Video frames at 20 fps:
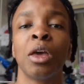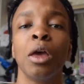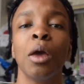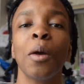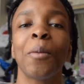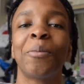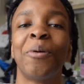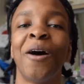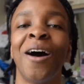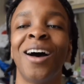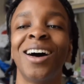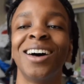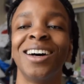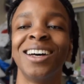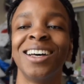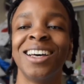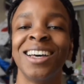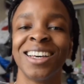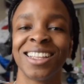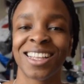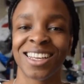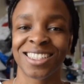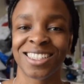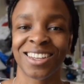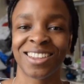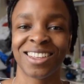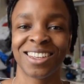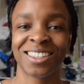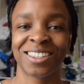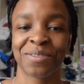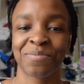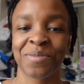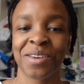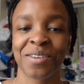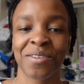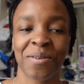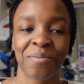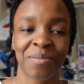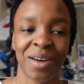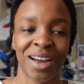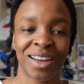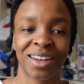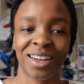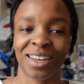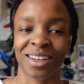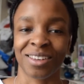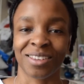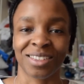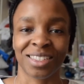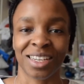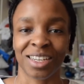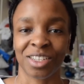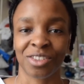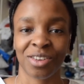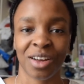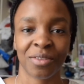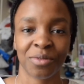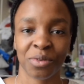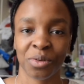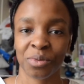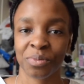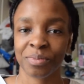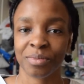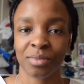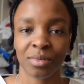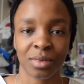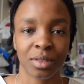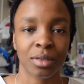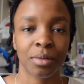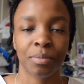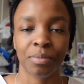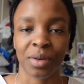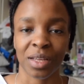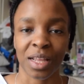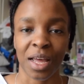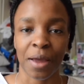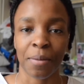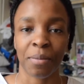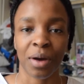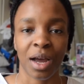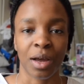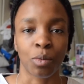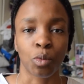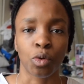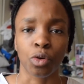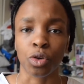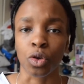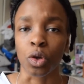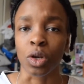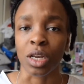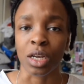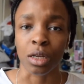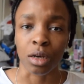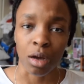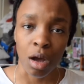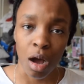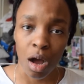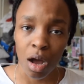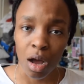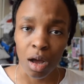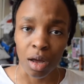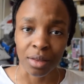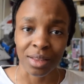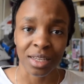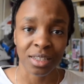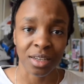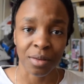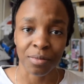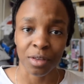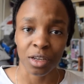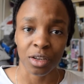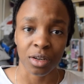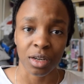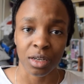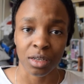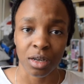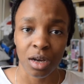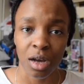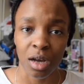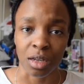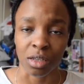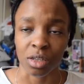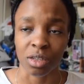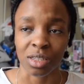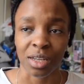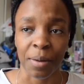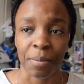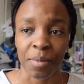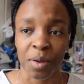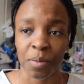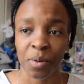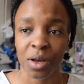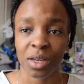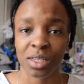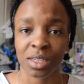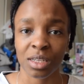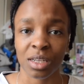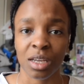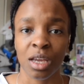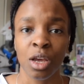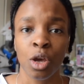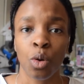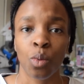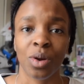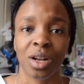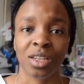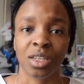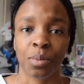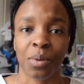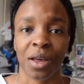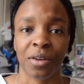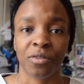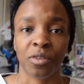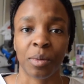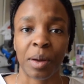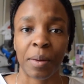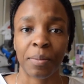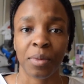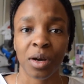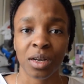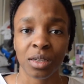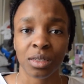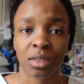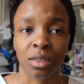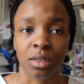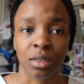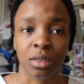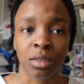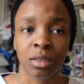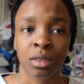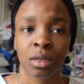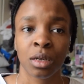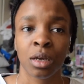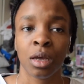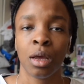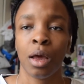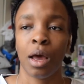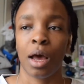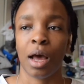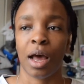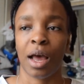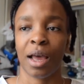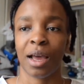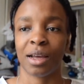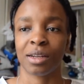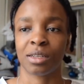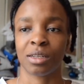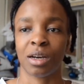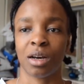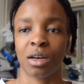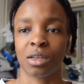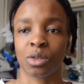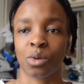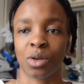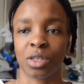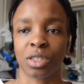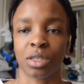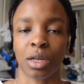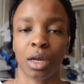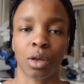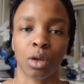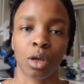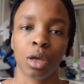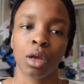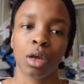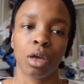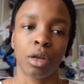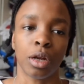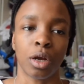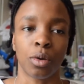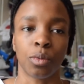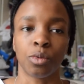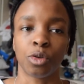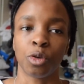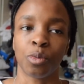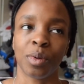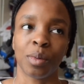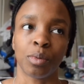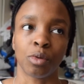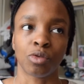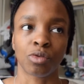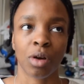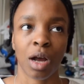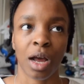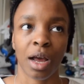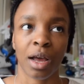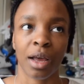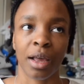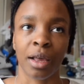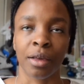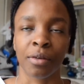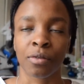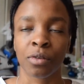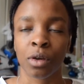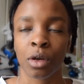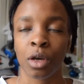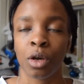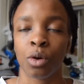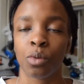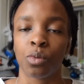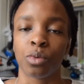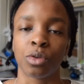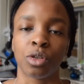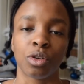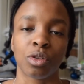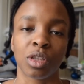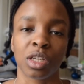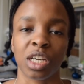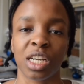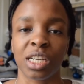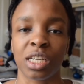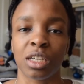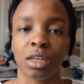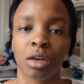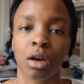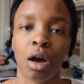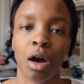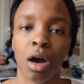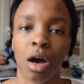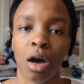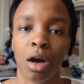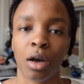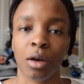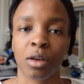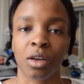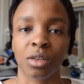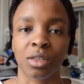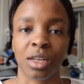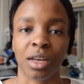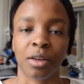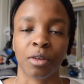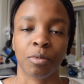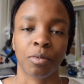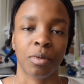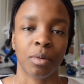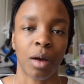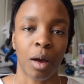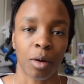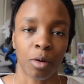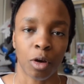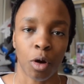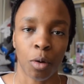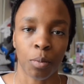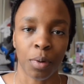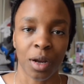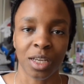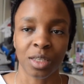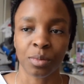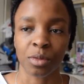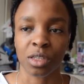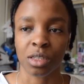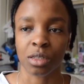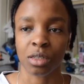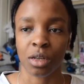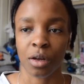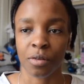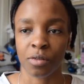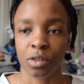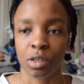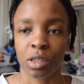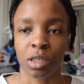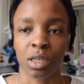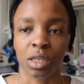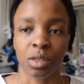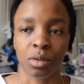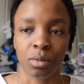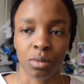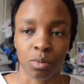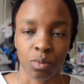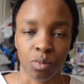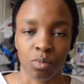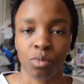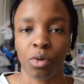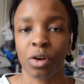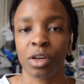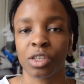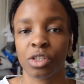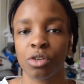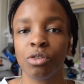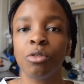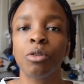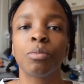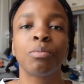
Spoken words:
But that's something to bear in mind. Like I say, travel, bear that in mind. Will you need a car? That's something you need to ask. Because like me personally, when I was applying for my master's, I had to ask questions like, do people drive? Or do you think I need a car? Because like go on placements and stuff, do you think is where, so you can